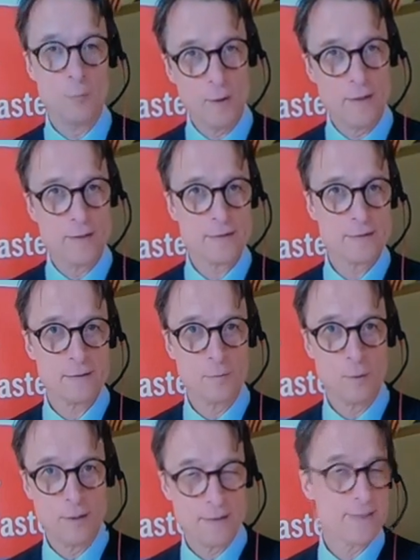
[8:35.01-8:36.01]
what is
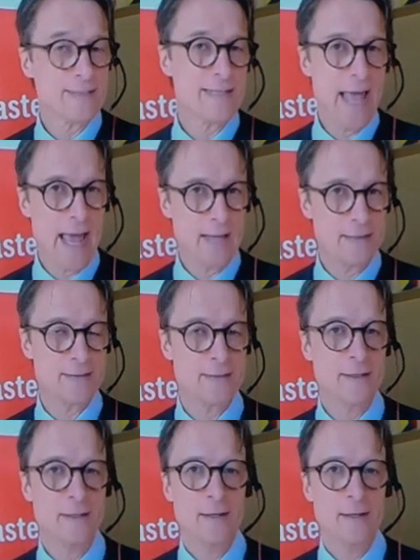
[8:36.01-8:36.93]
what is snacks,